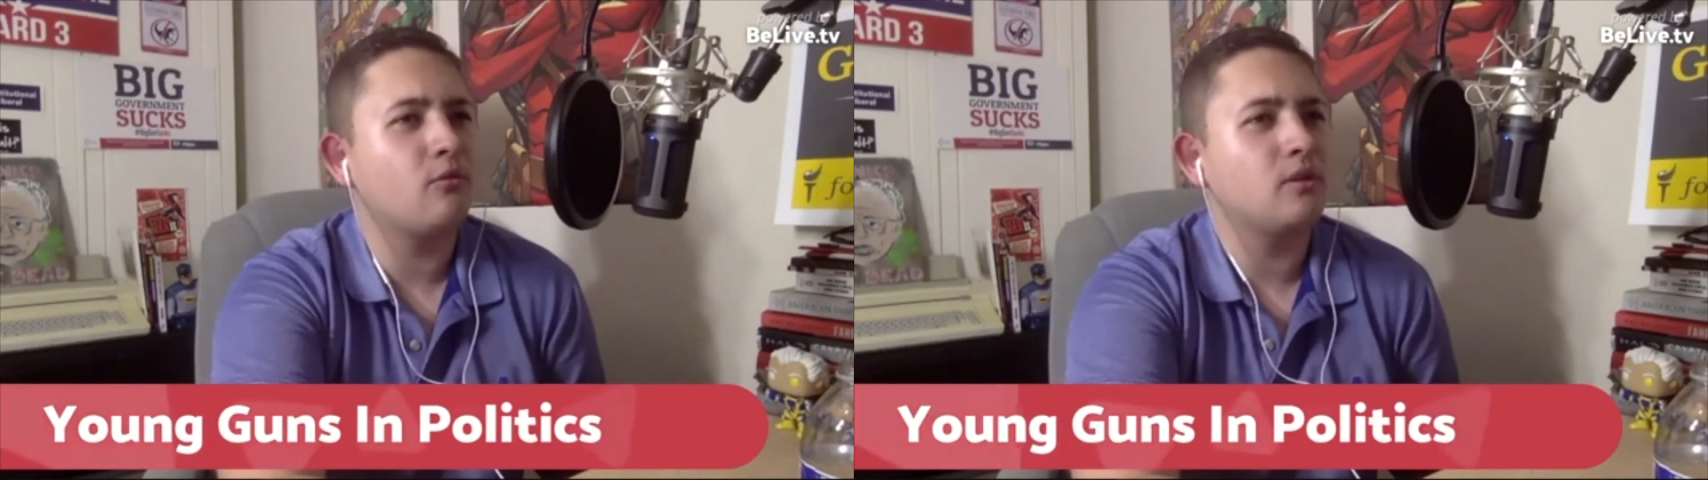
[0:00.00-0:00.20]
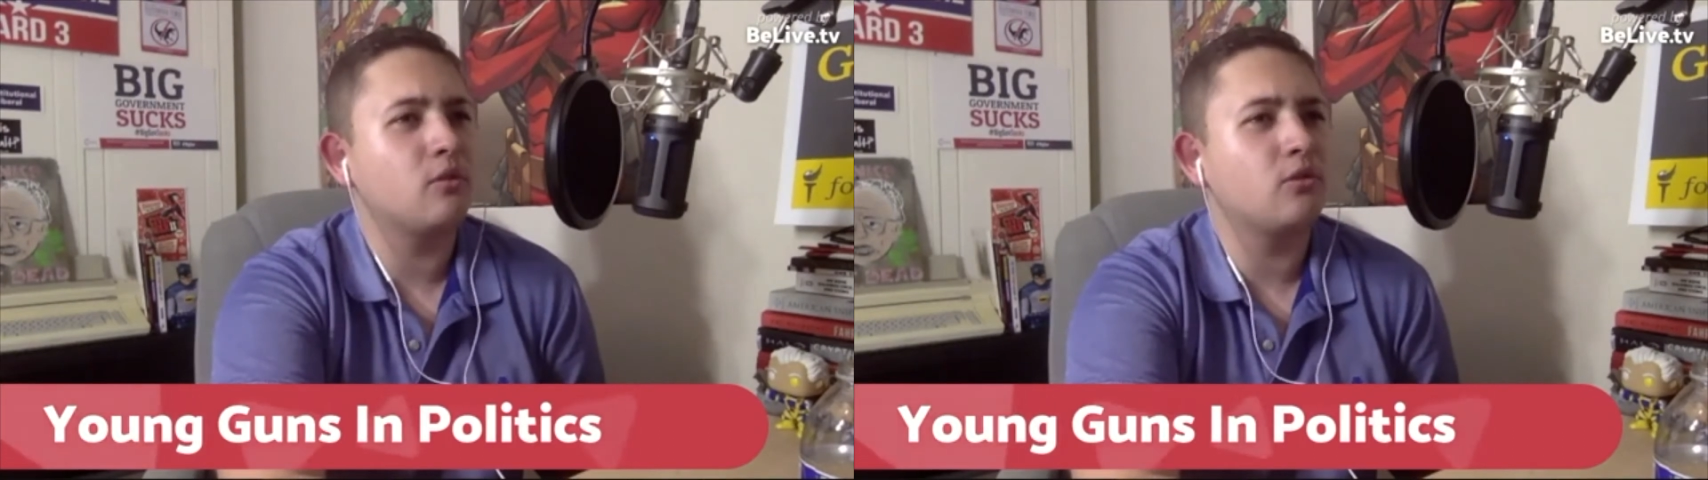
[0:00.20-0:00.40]

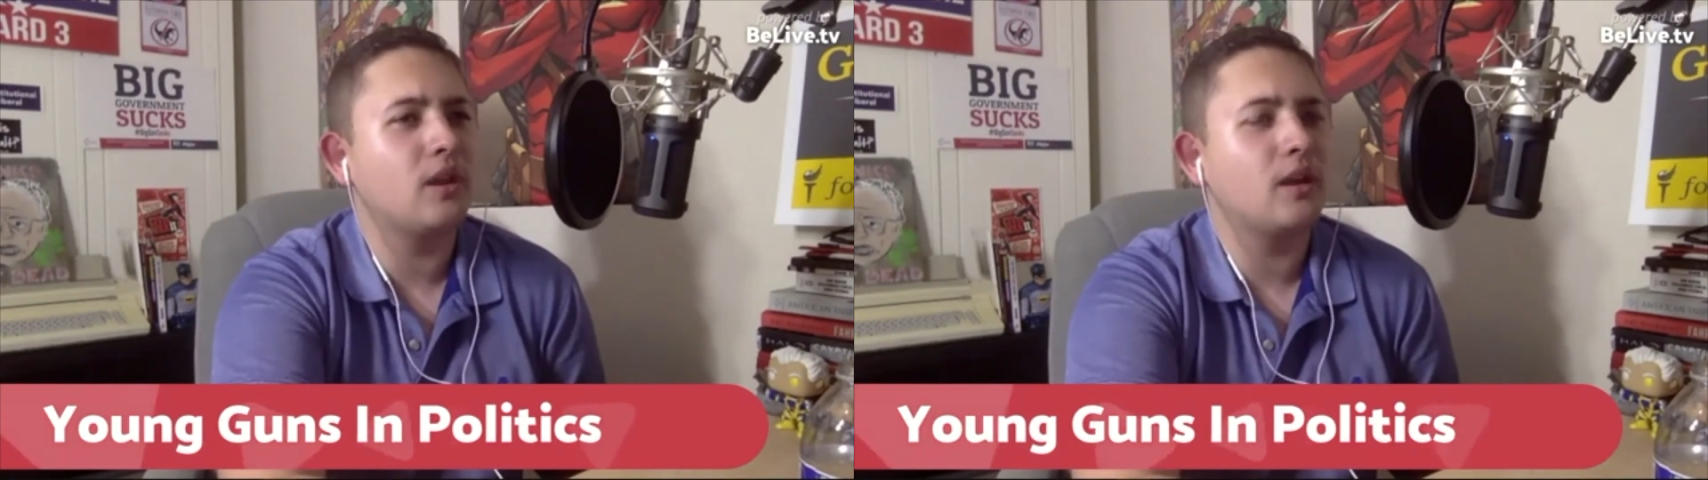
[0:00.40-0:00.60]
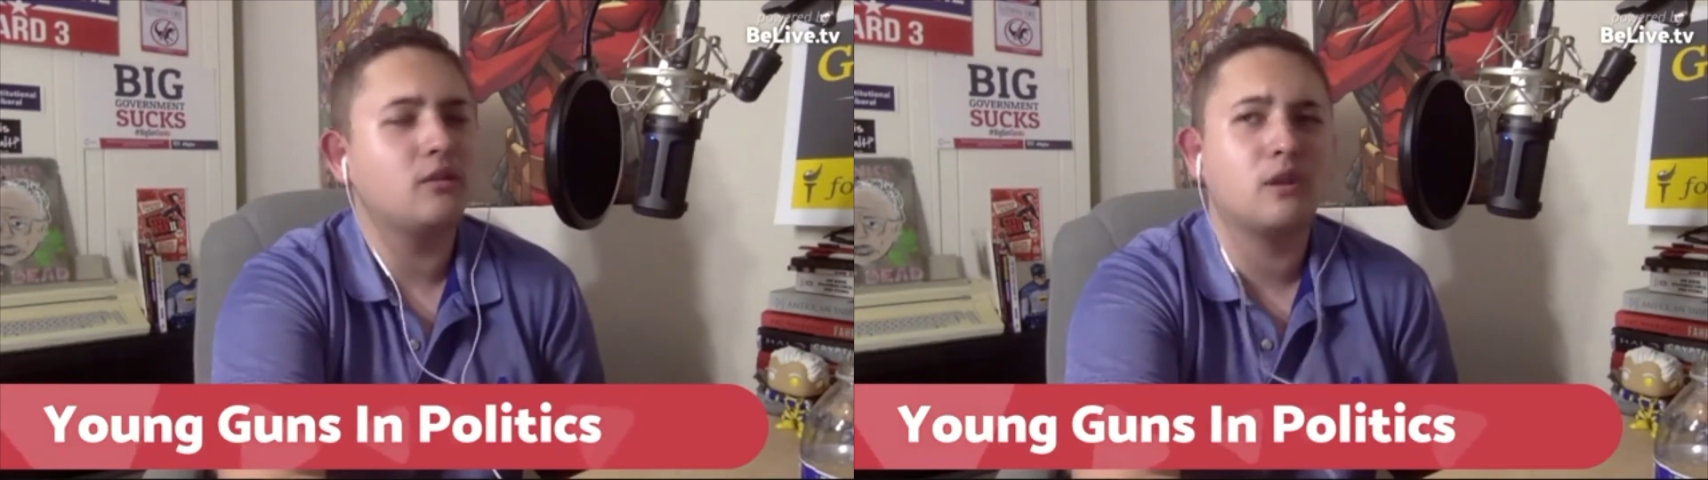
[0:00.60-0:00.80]
when he wrote the
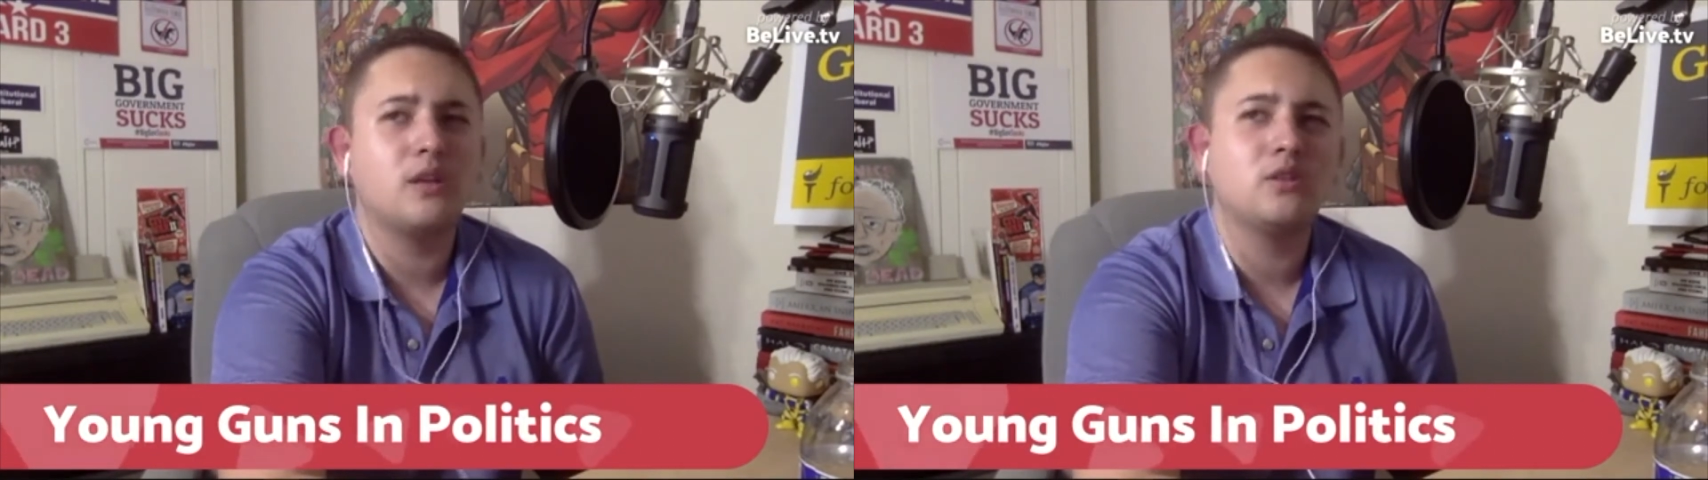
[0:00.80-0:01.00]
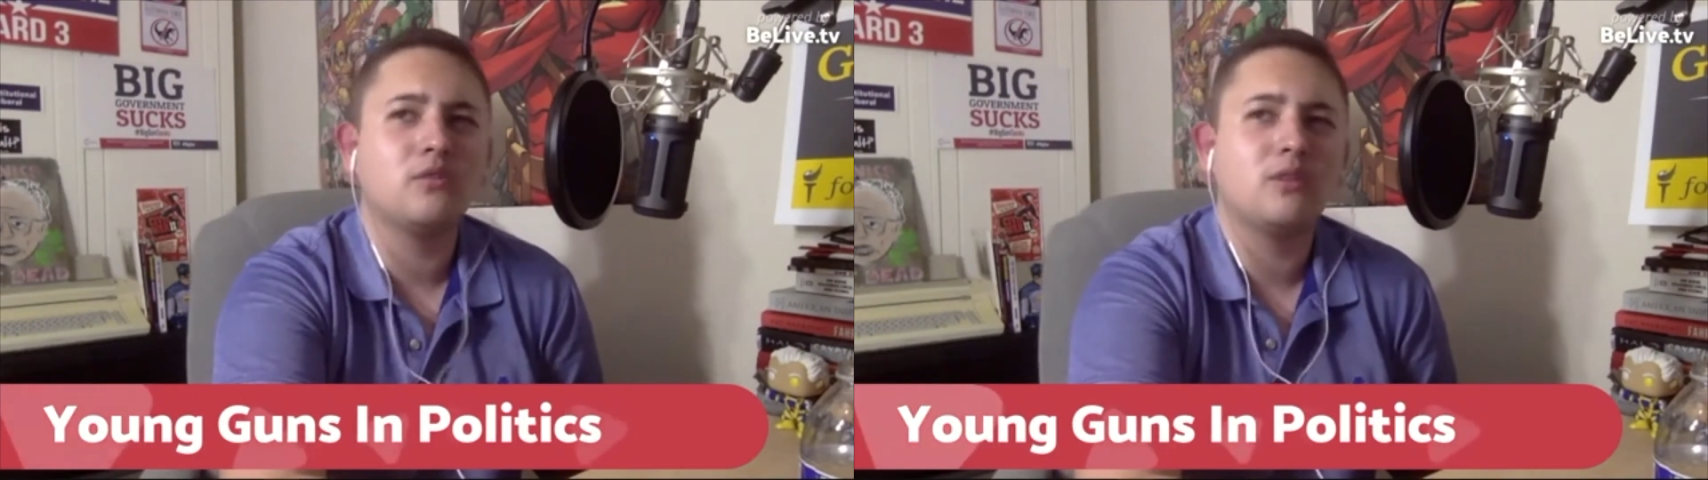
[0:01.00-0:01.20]

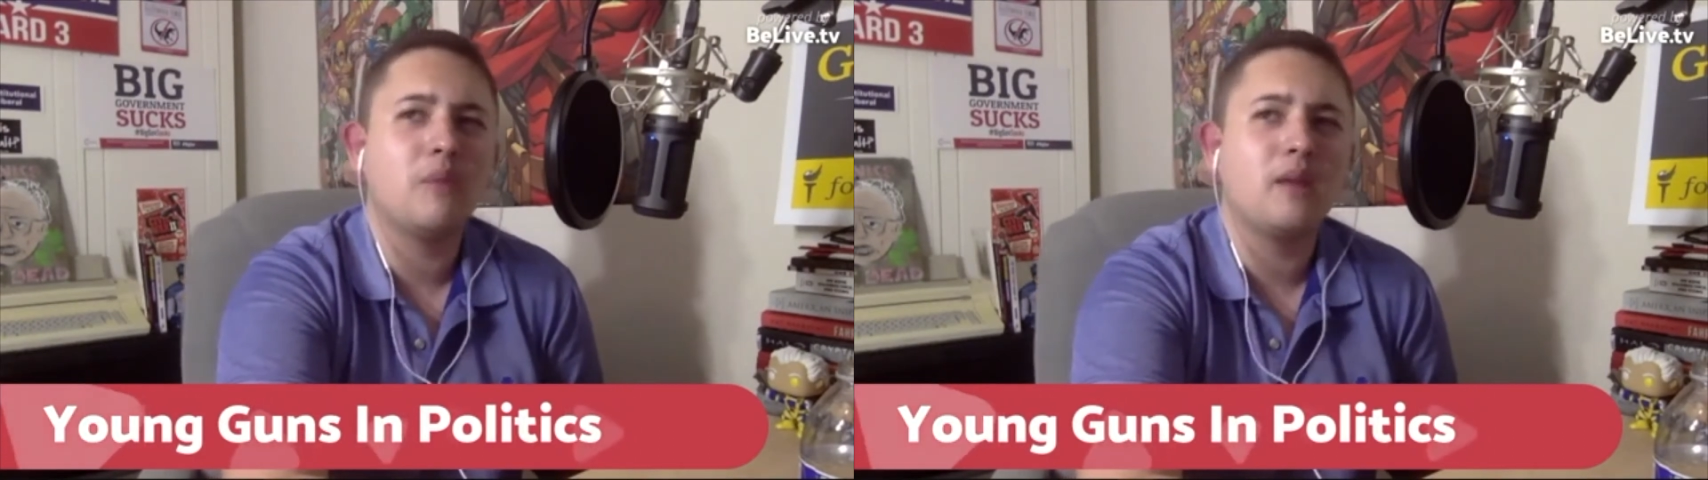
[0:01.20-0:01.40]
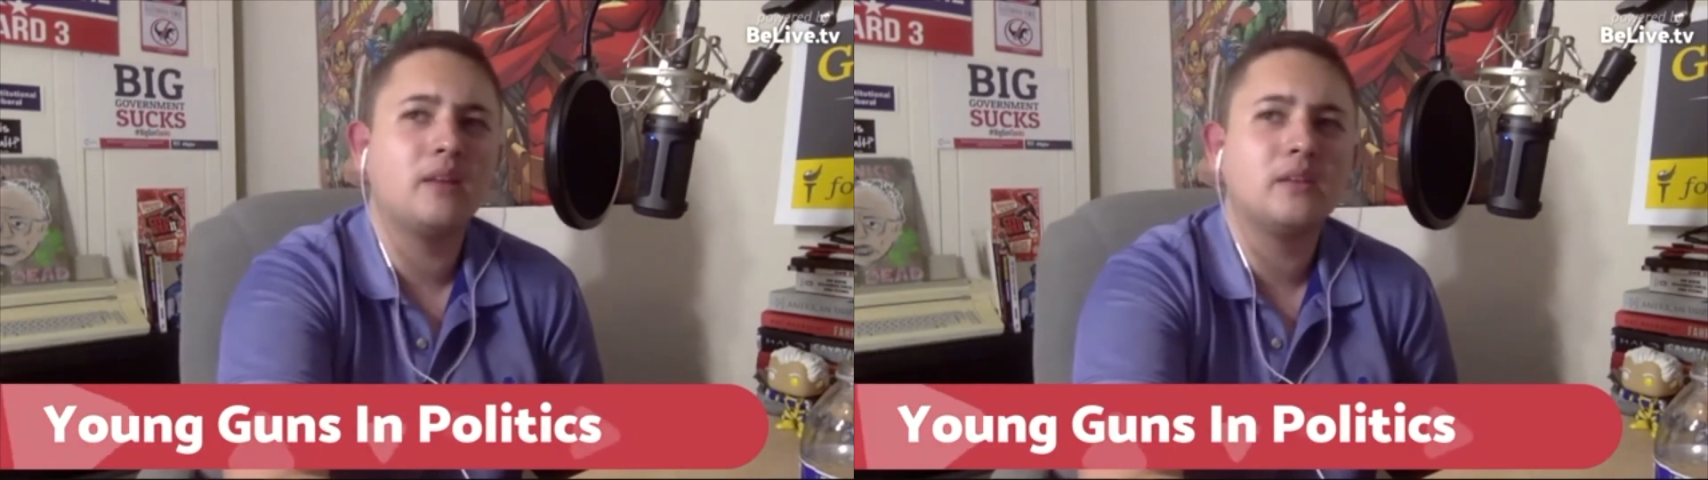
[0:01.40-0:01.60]
Declaration of
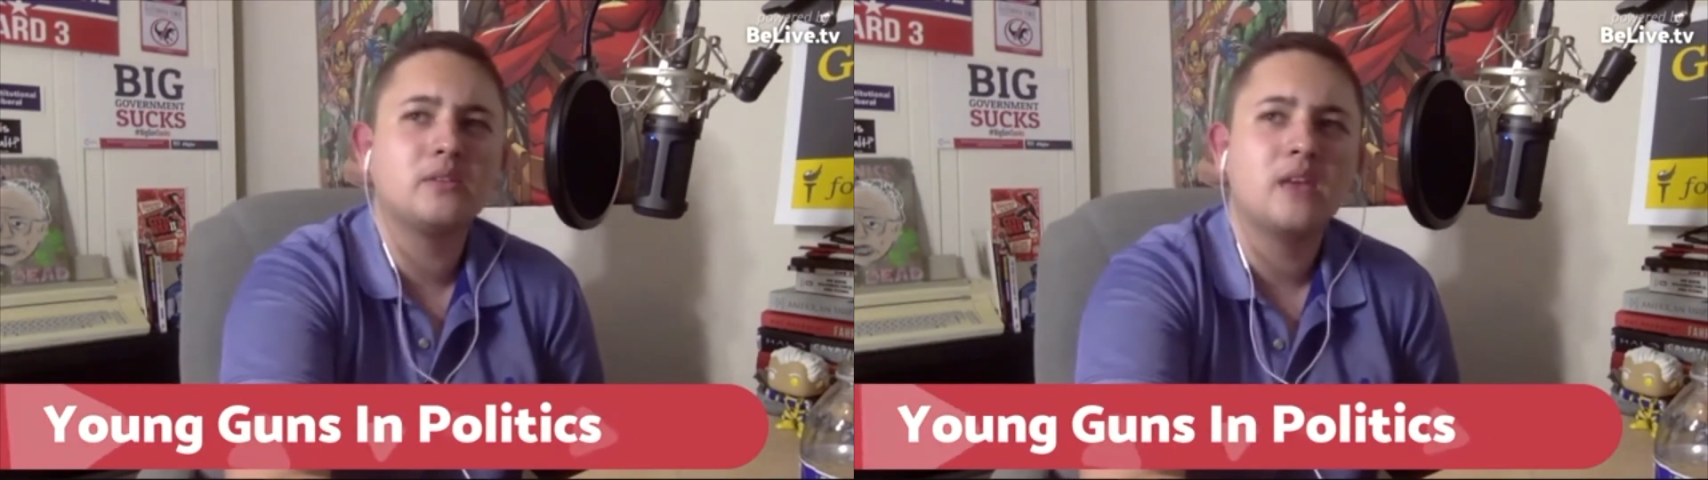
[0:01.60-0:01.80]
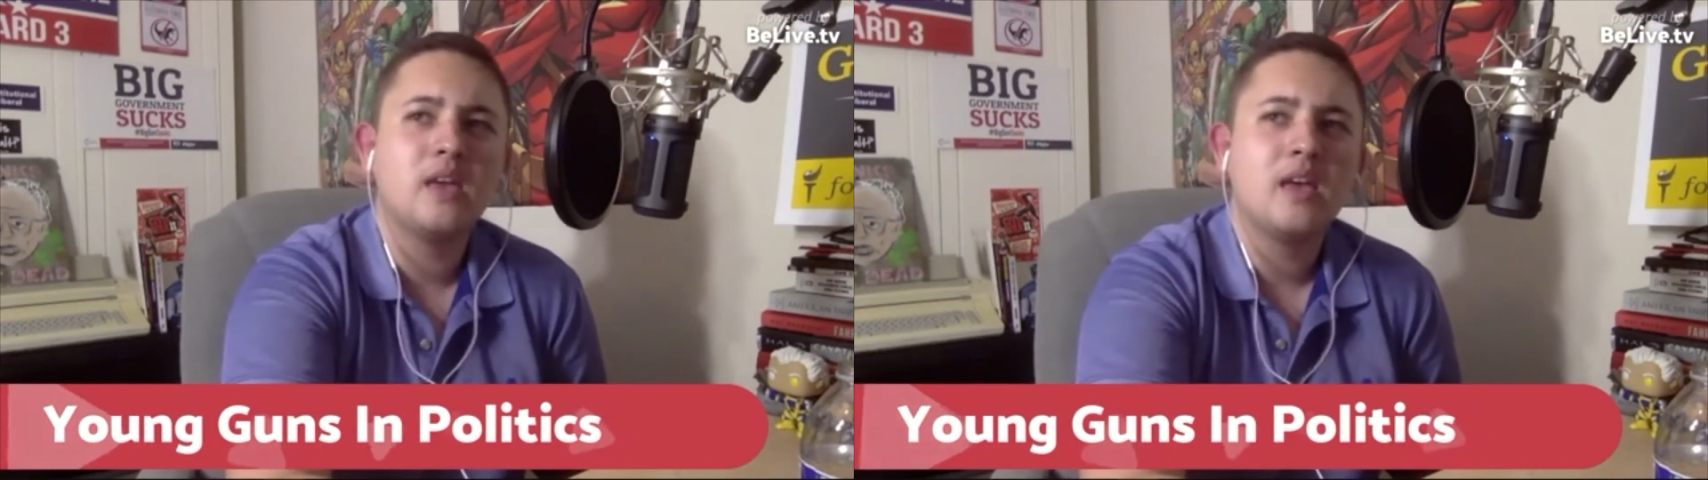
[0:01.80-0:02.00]
Independence.